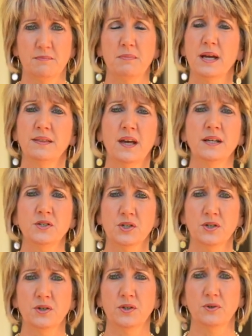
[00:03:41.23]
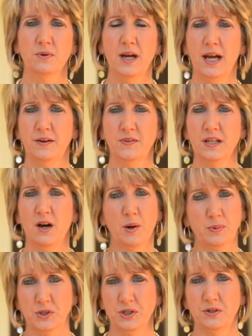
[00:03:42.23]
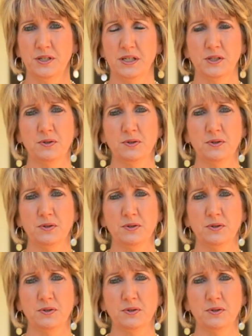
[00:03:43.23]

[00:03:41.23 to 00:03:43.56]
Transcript: may they too have the opportunity